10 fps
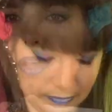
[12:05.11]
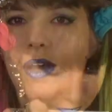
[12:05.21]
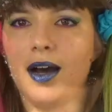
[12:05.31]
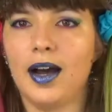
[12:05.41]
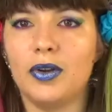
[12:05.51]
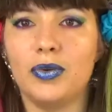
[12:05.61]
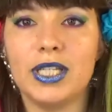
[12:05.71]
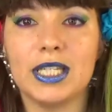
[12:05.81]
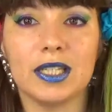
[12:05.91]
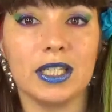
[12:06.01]
I
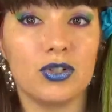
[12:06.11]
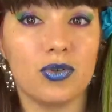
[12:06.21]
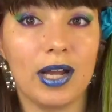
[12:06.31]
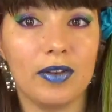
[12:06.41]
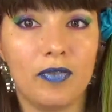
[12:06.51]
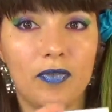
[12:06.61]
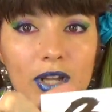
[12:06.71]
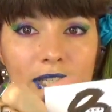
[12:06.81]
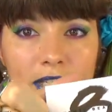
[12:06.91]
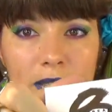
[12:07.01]
recently tried
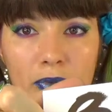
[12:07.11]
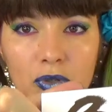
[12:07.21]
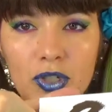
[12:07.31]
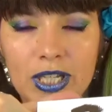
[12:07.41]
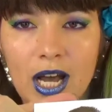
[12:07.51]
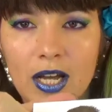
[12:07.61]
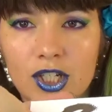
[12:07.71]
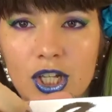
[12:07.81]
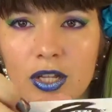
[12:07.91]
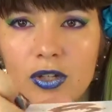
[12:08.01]
Fenty Beauty
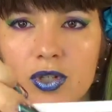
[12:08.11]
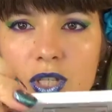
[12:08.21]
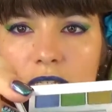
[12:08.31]
eyeshadows.